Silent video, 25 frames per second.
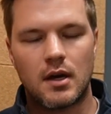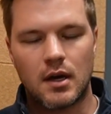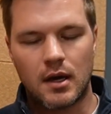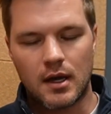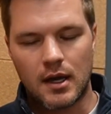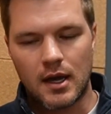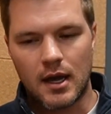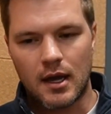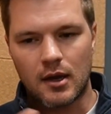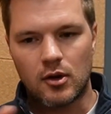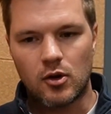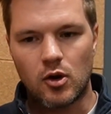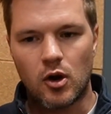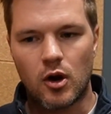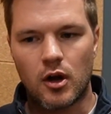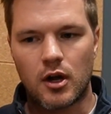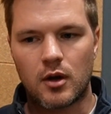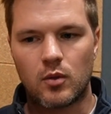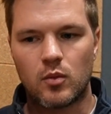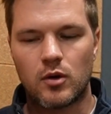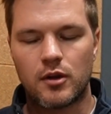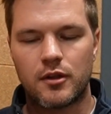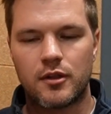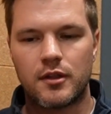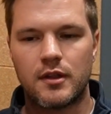again, going
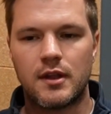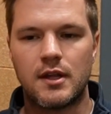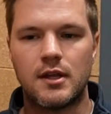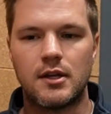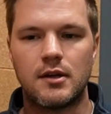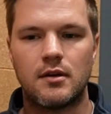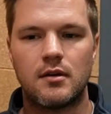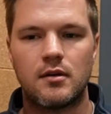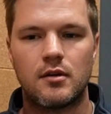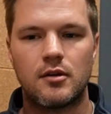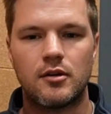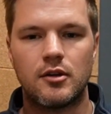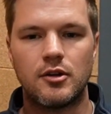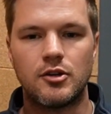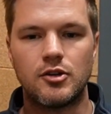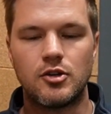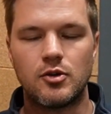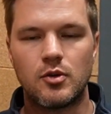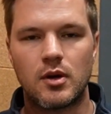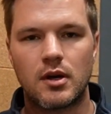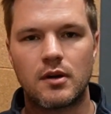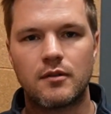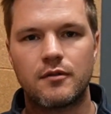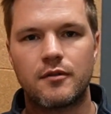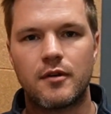with the, the
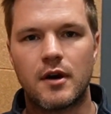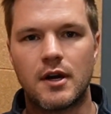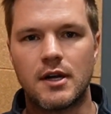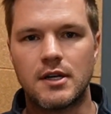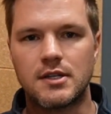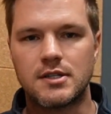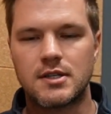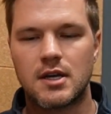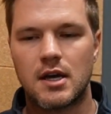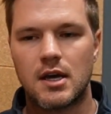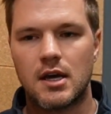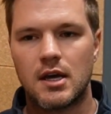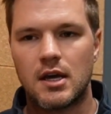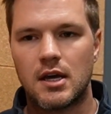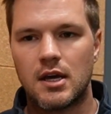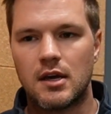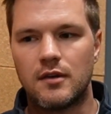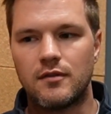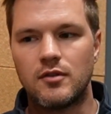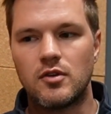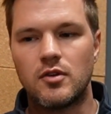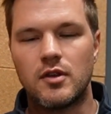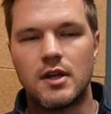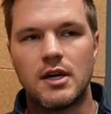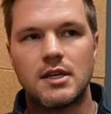doing phrase,
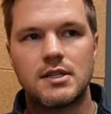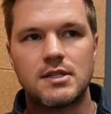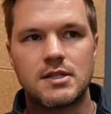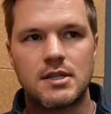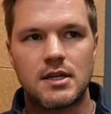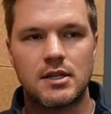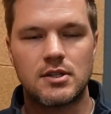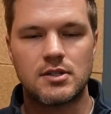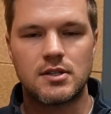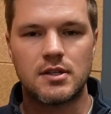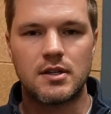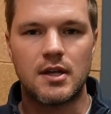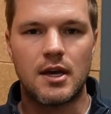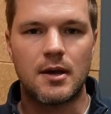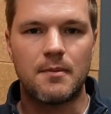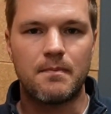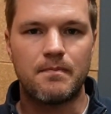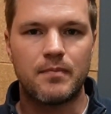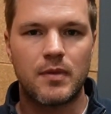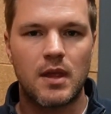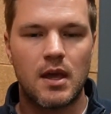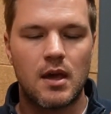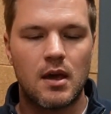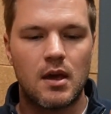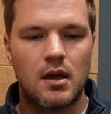if you then said to
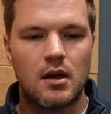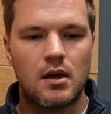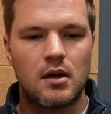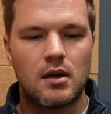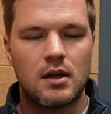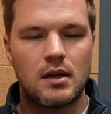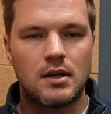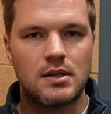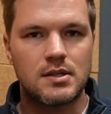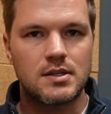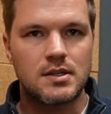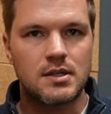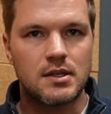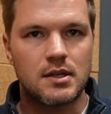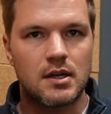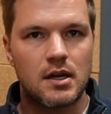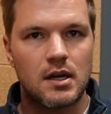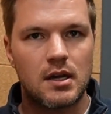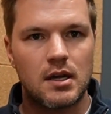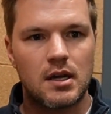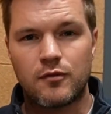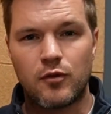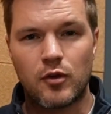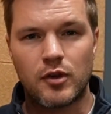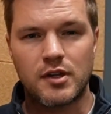them, listen,
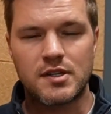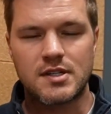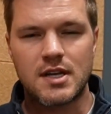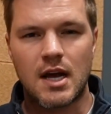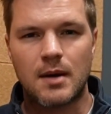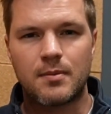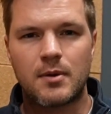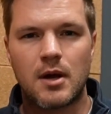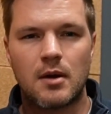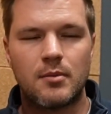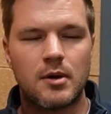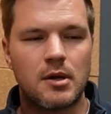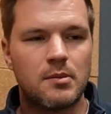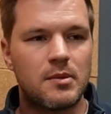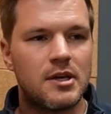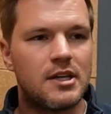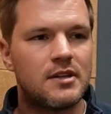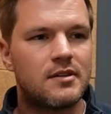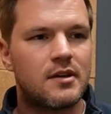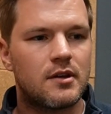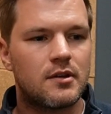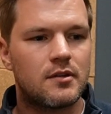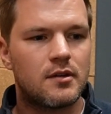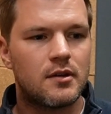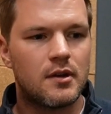for this upcoming
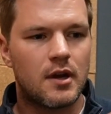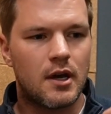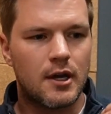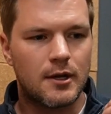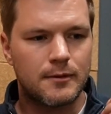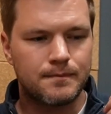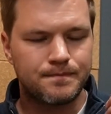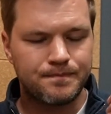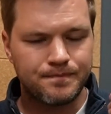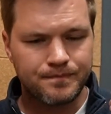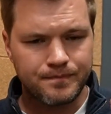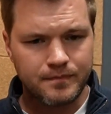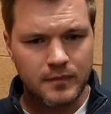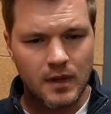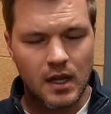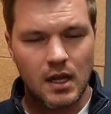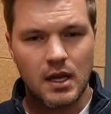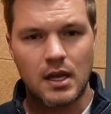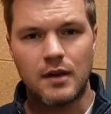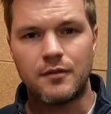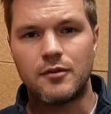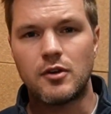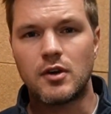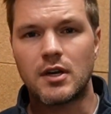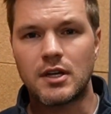meeting today,
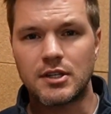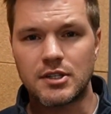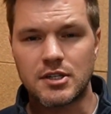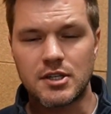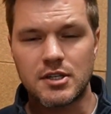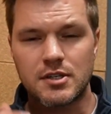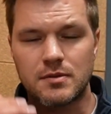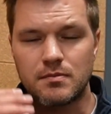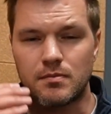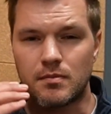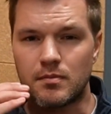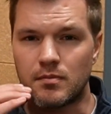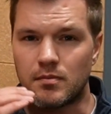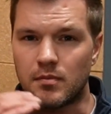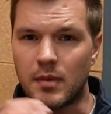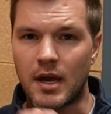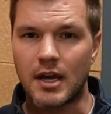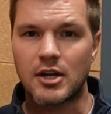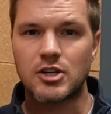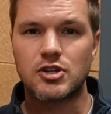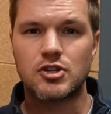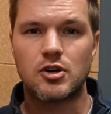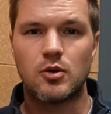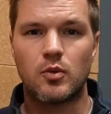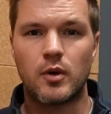if you can just
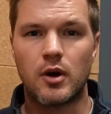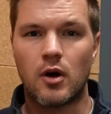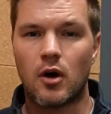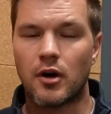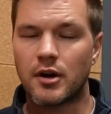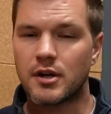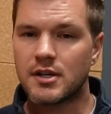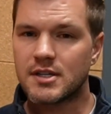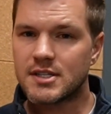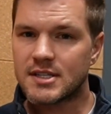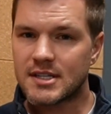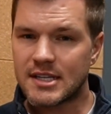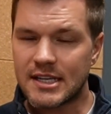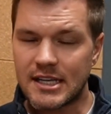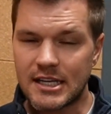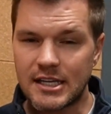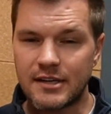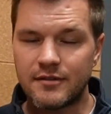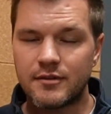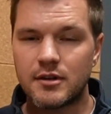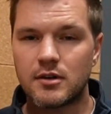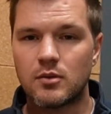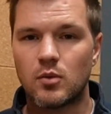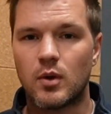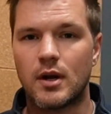make sure we're honest,
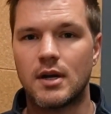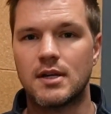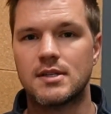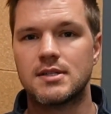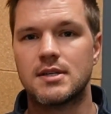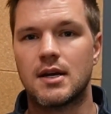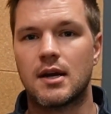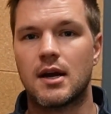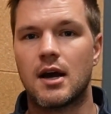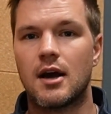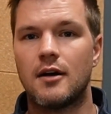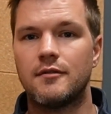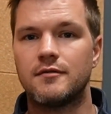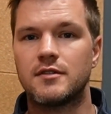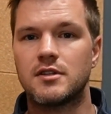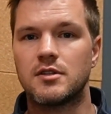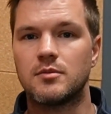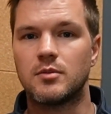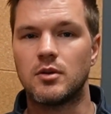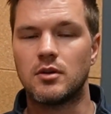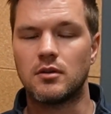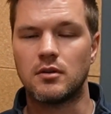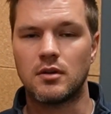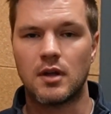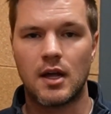even when it's
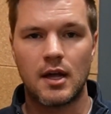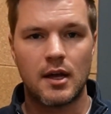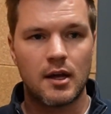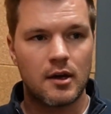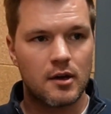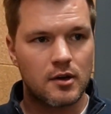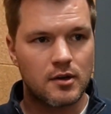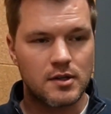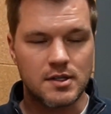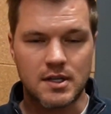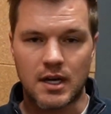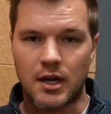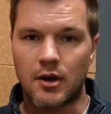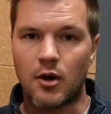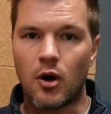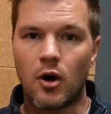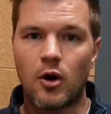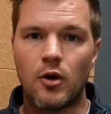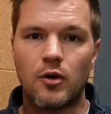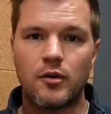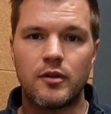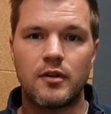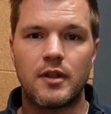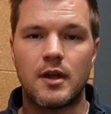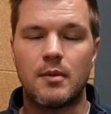uncomfortable, because I
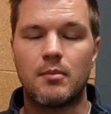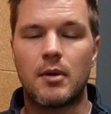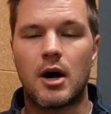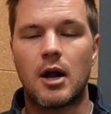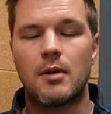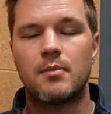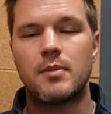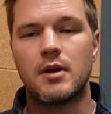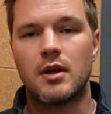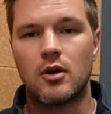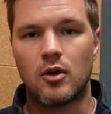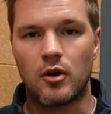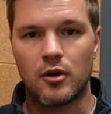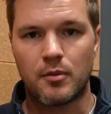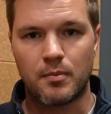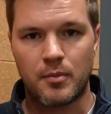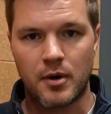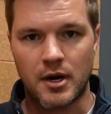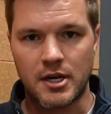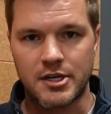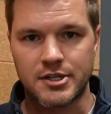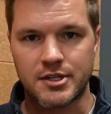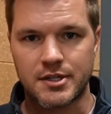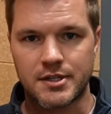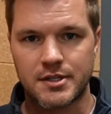know there might be a lot of
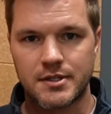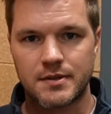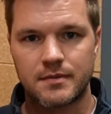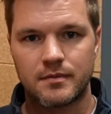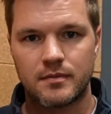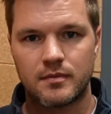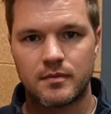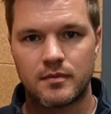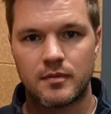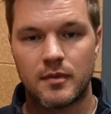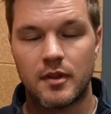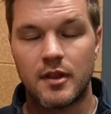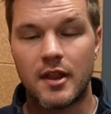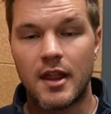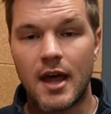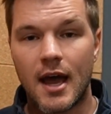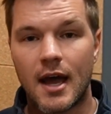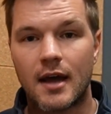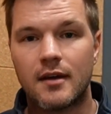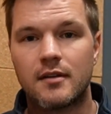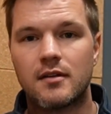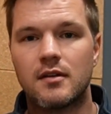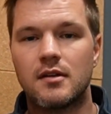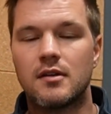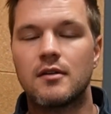pressures.
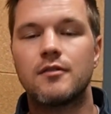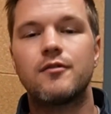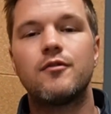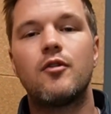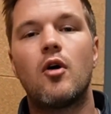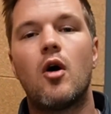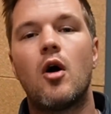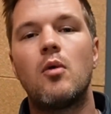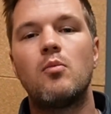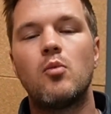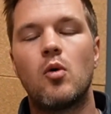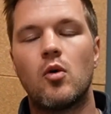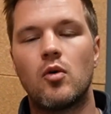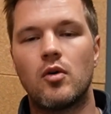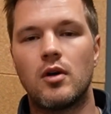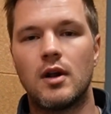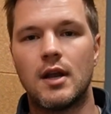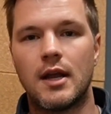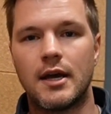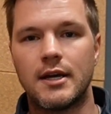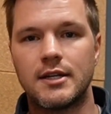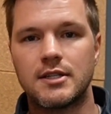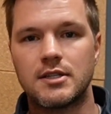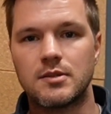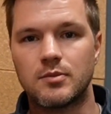That is far more
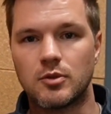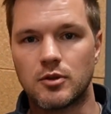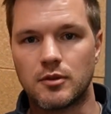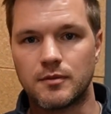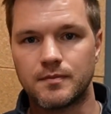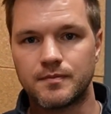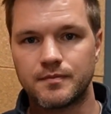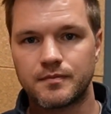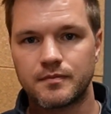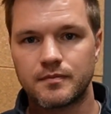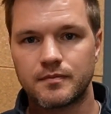relatable.